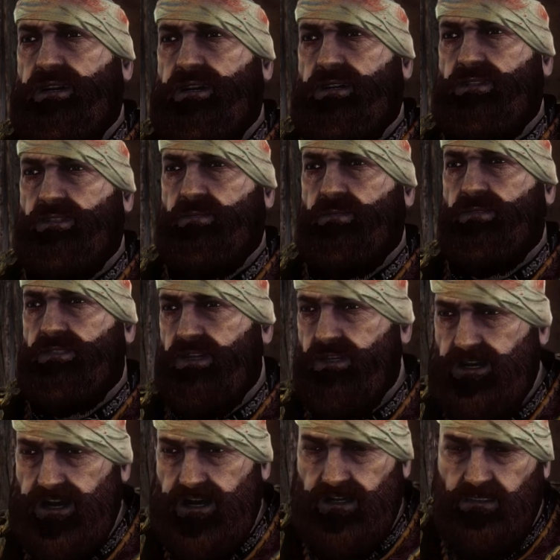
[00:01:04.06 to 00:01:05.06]

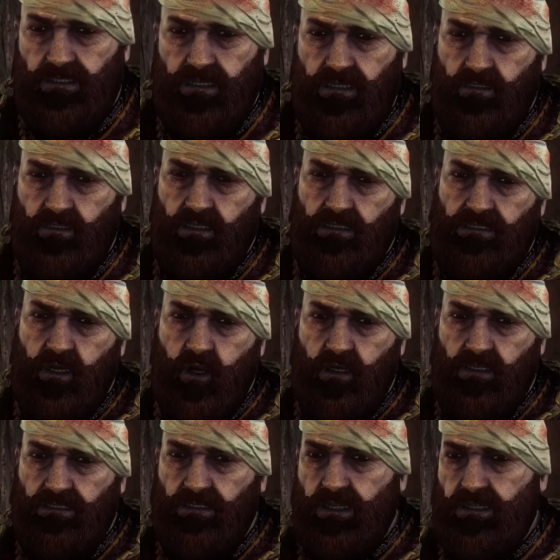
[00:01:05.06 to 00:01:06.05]
100% accurate where
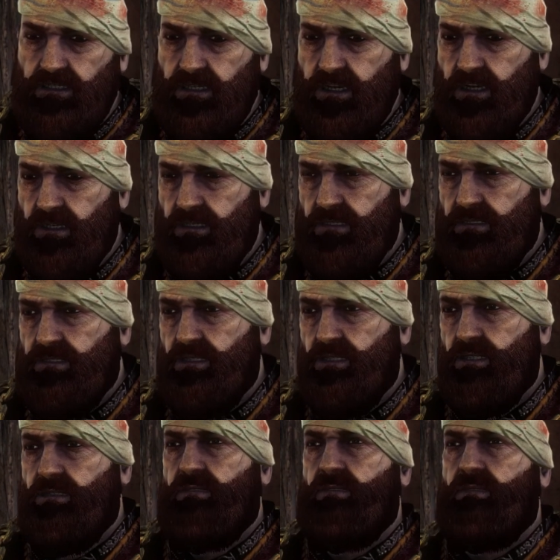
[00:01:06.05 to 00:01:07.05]
sorceresses are
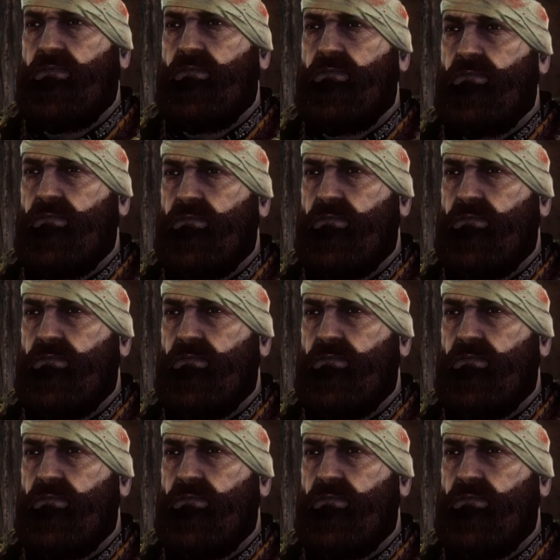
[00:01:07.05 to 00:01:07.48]
concerned.